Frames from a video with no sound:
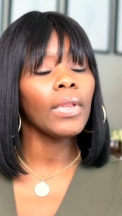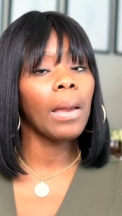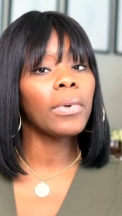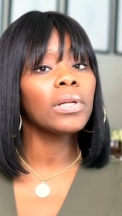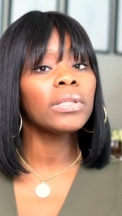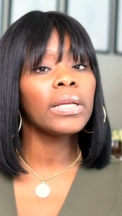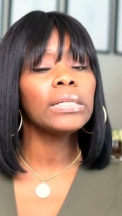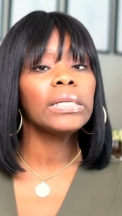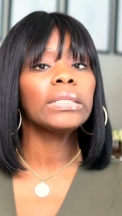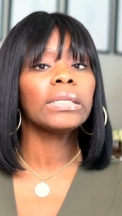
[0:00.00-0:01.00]
I'm gonna say
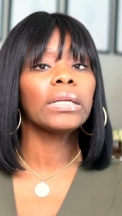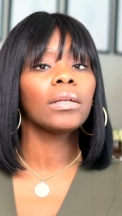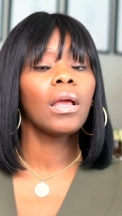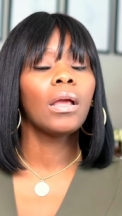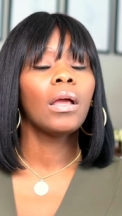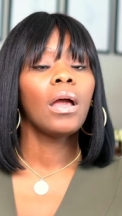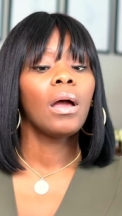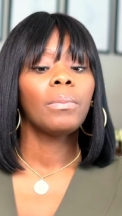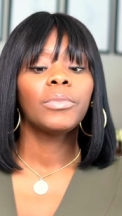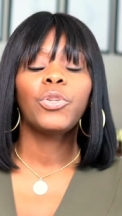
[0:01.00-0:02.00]
decent.
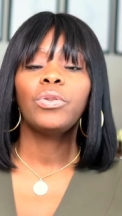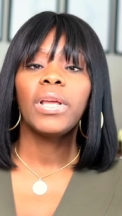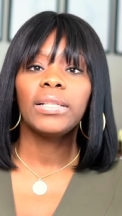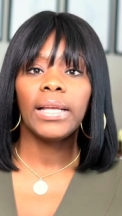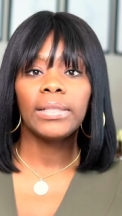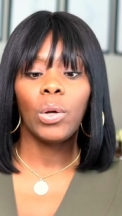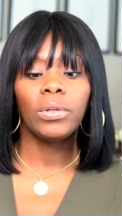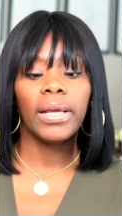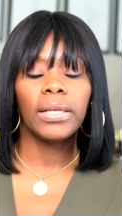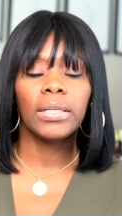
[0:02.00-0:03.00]
Two things I
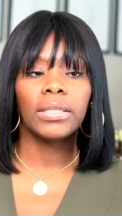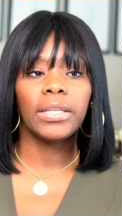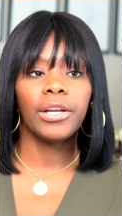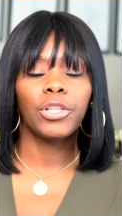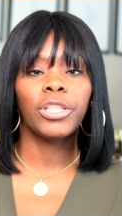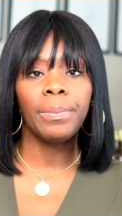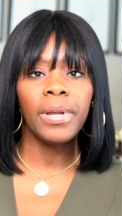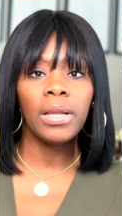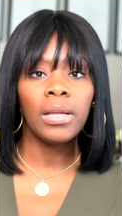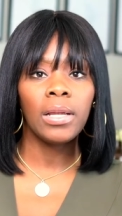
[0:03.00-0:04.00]
don't like is their
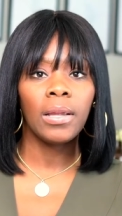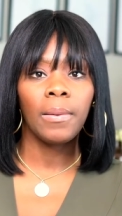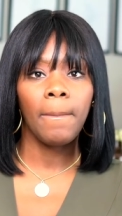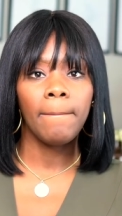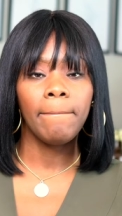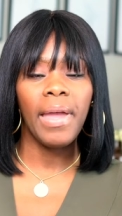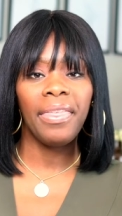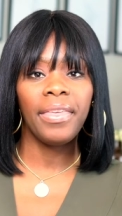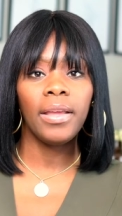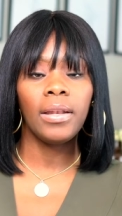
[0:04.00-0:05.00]
shipping
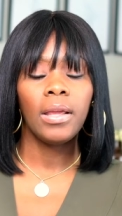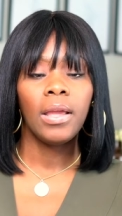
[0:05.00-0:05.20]
method,